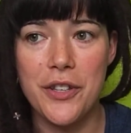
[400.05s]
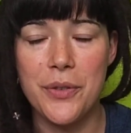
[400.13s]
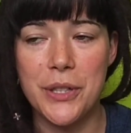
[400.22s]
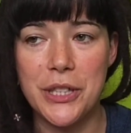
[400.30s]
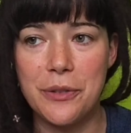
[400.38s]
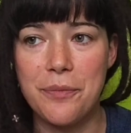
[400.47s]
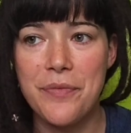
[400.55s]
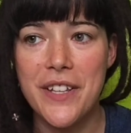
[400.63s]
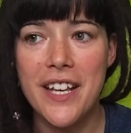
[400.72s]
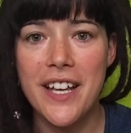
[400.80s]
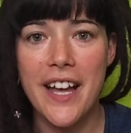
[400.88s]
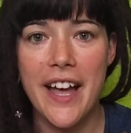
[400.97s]
through,
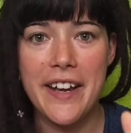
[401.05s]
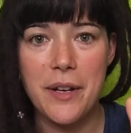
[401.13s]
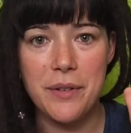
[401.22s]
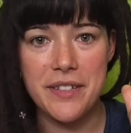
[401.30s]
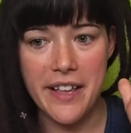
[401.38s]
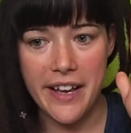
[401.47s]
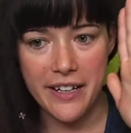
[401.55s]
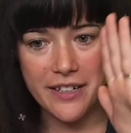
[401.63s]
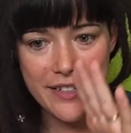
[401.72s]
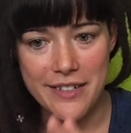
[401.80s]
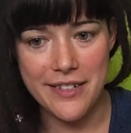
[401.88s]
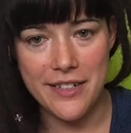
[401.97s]
and it was
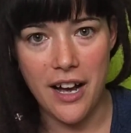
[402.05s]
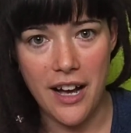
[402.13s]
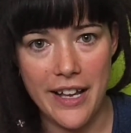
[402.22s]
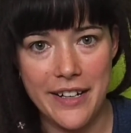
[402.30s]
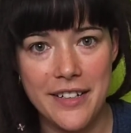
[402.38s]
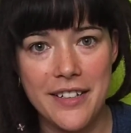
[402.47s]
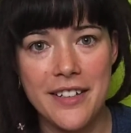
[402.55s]
done.